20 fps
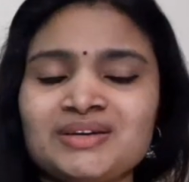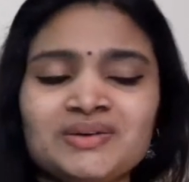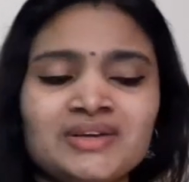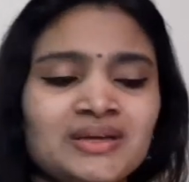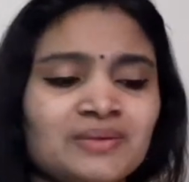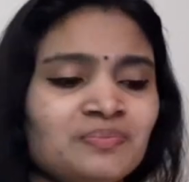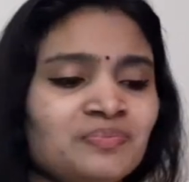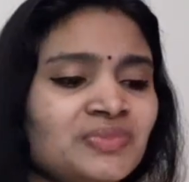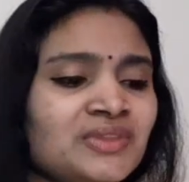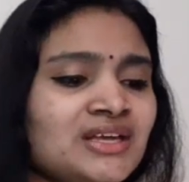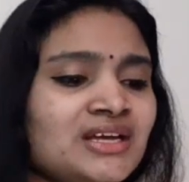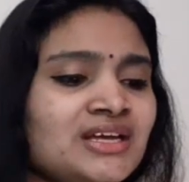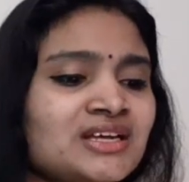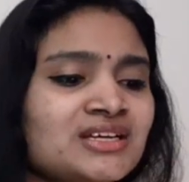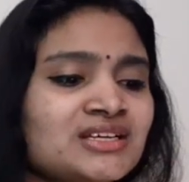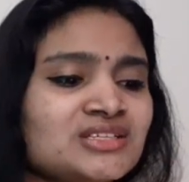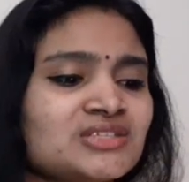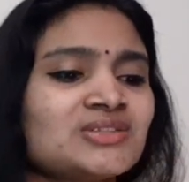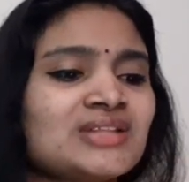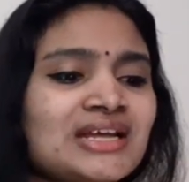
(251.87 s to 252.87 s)
Okay,
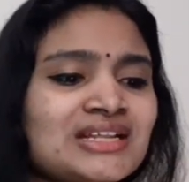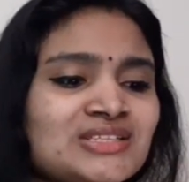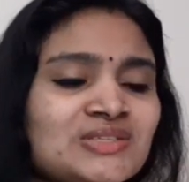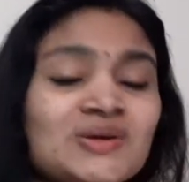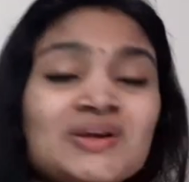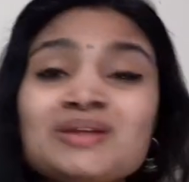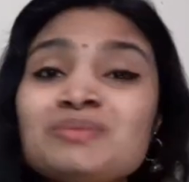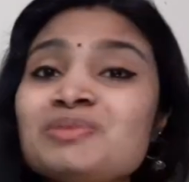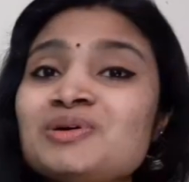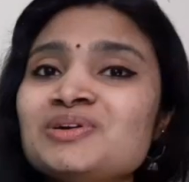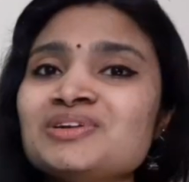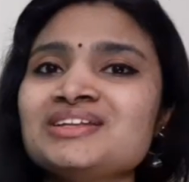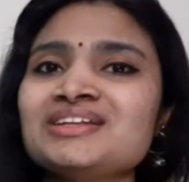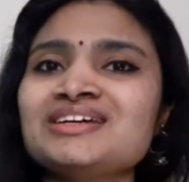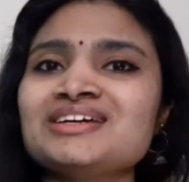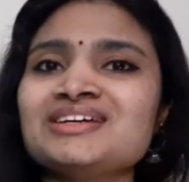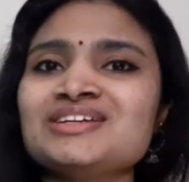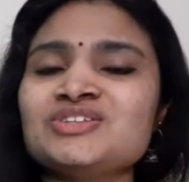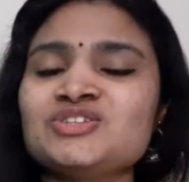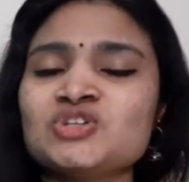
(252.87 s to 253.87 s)
so that's all about
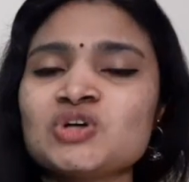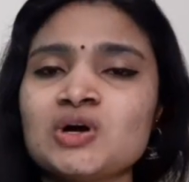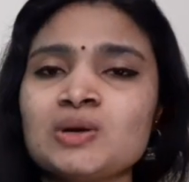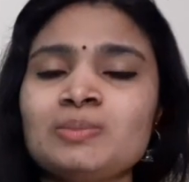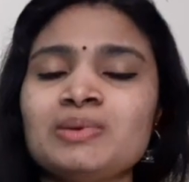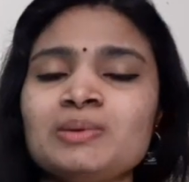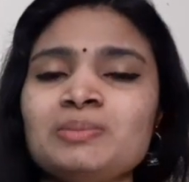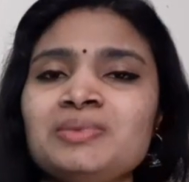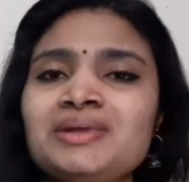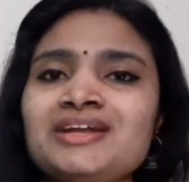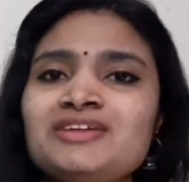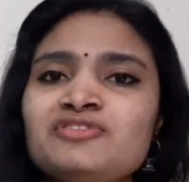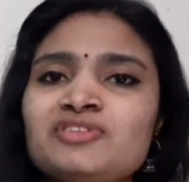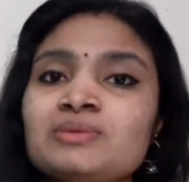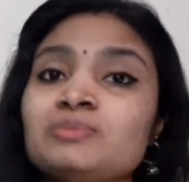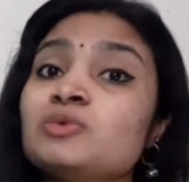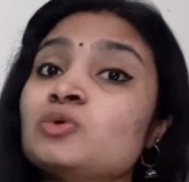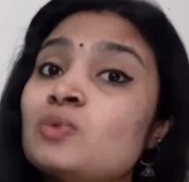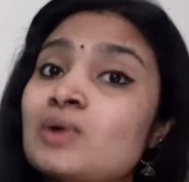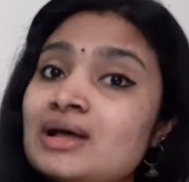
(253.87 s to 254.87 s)
the job update
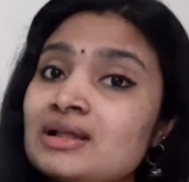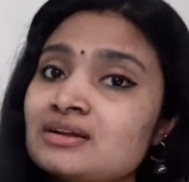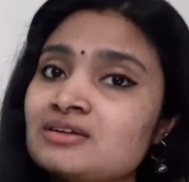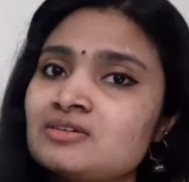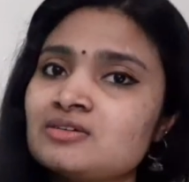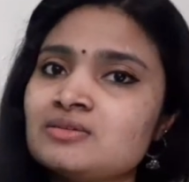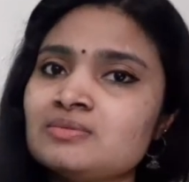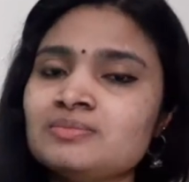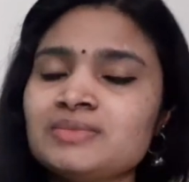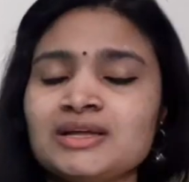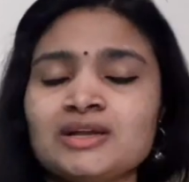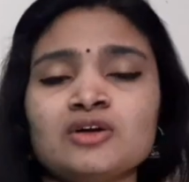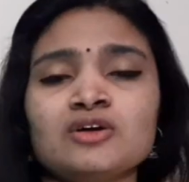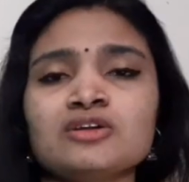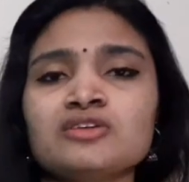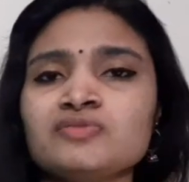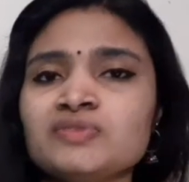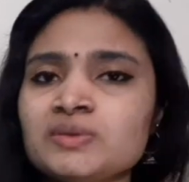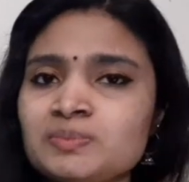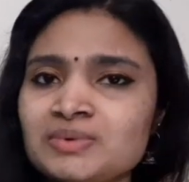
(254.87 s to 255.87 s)
from Qualcomm. A lot
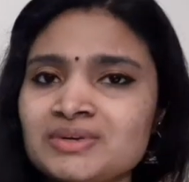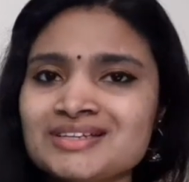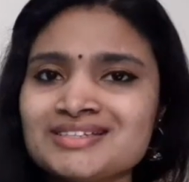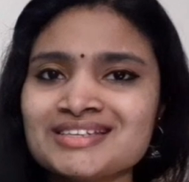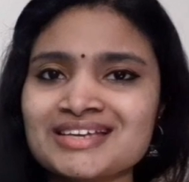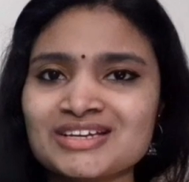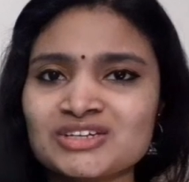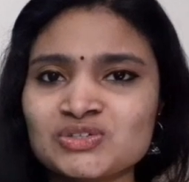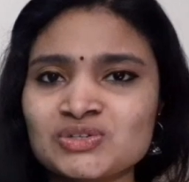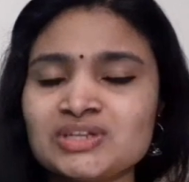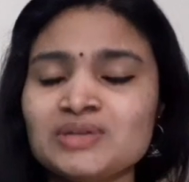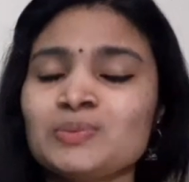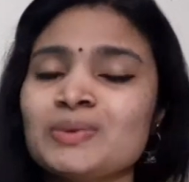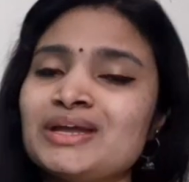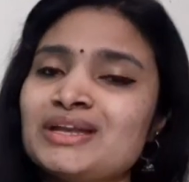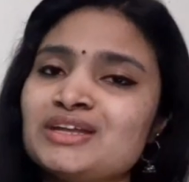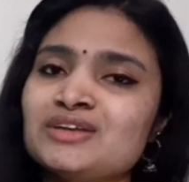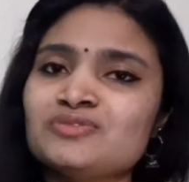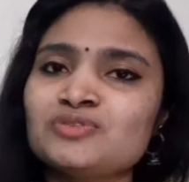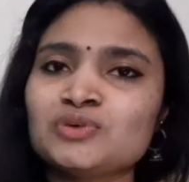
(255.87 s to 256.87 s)
of people is actually
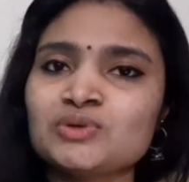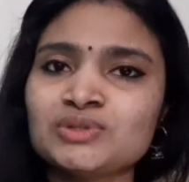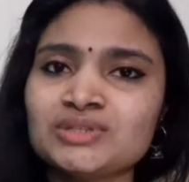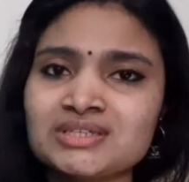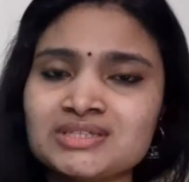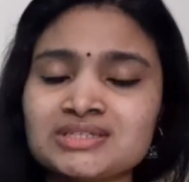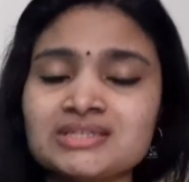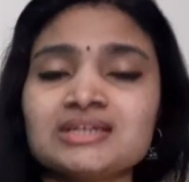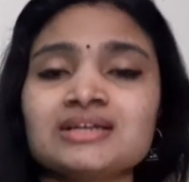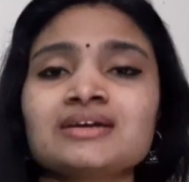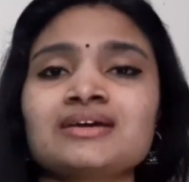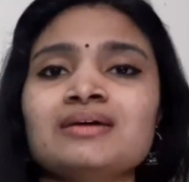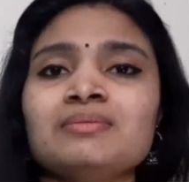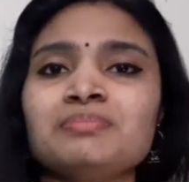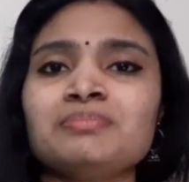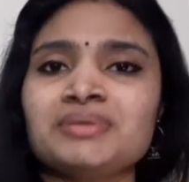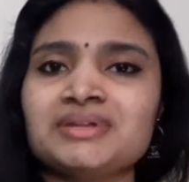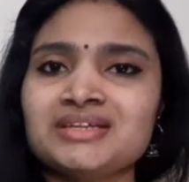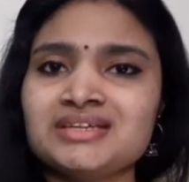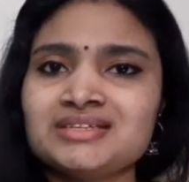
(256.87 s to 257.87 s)
waiting for this
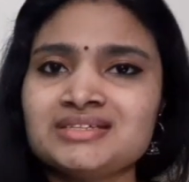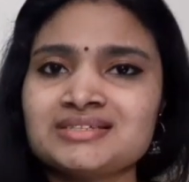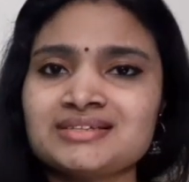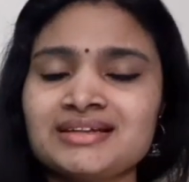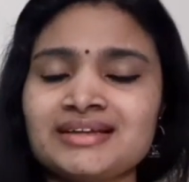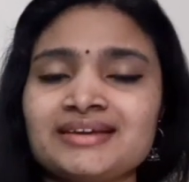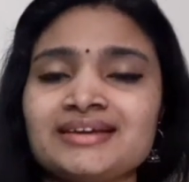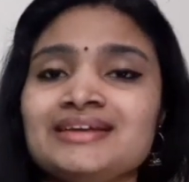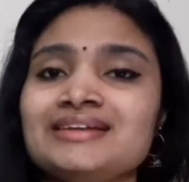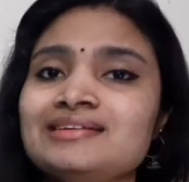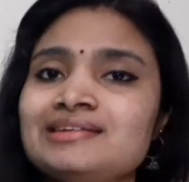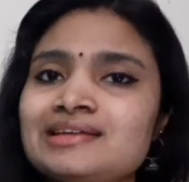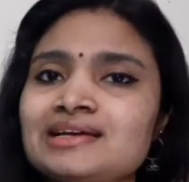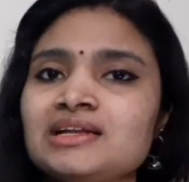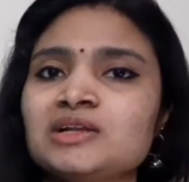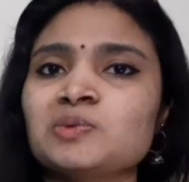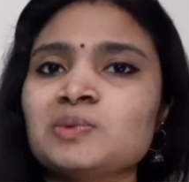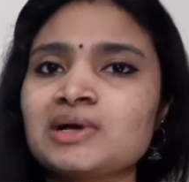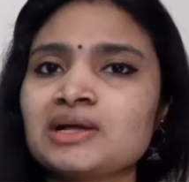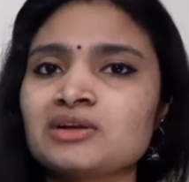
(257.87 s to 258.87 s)
companies like
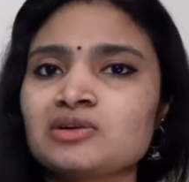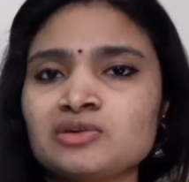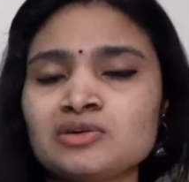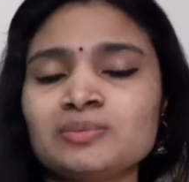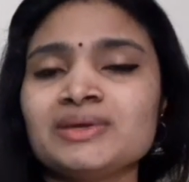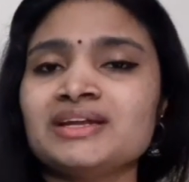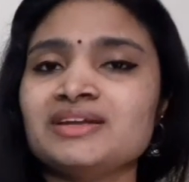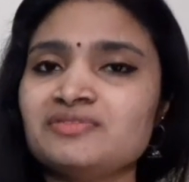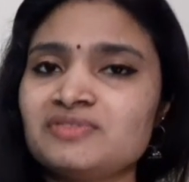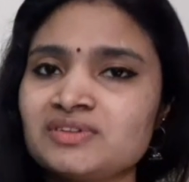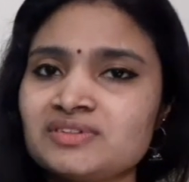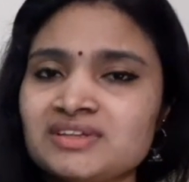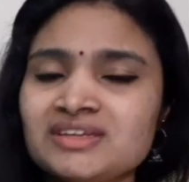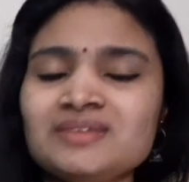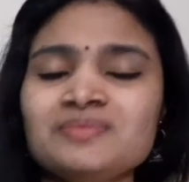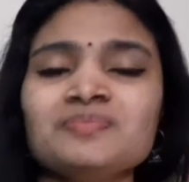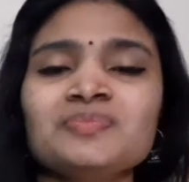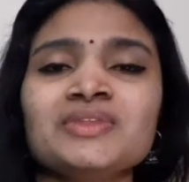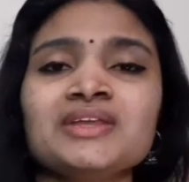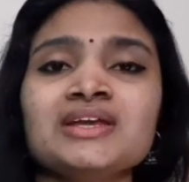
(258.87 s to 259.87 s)
Intel, Qualcomm and everything.